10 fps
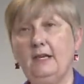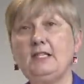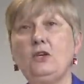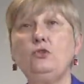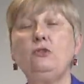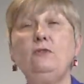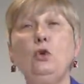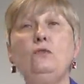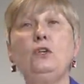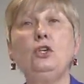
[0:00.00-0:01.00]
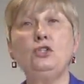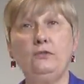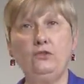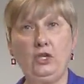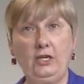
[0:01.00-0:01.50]
It's going to involve a lot
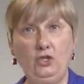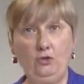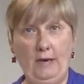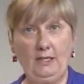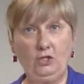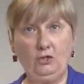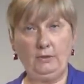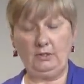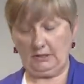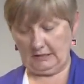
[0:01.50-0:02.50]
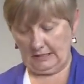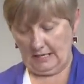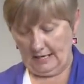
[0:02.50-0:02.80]
of change management